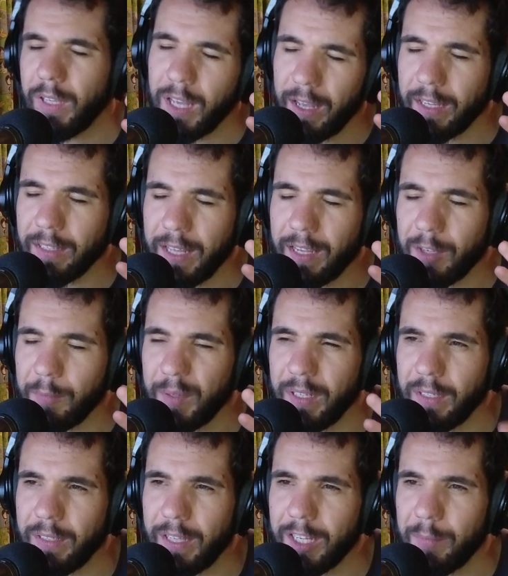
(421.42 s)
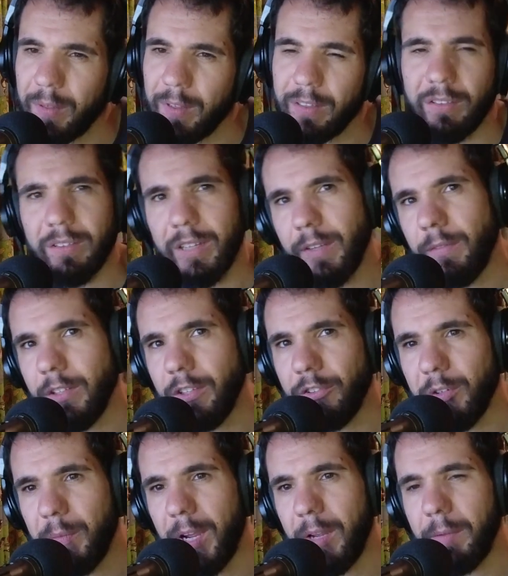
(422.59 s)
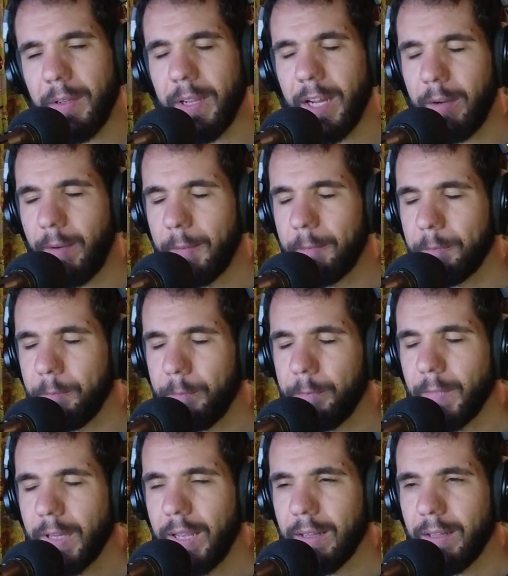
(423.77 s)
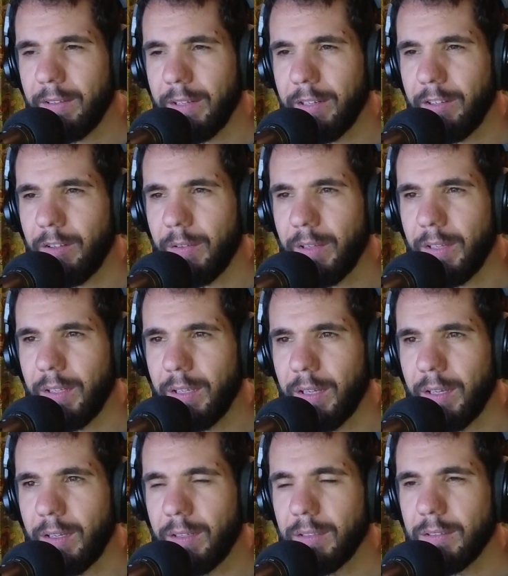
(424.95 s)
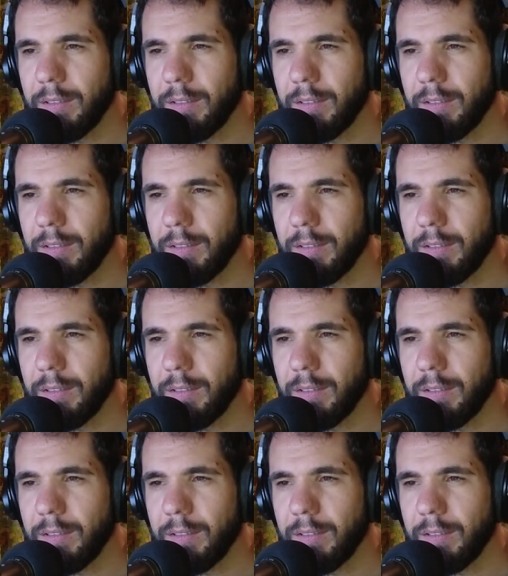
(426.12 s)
like, that could be like a safety issue, maybe. Anyway, let's get into the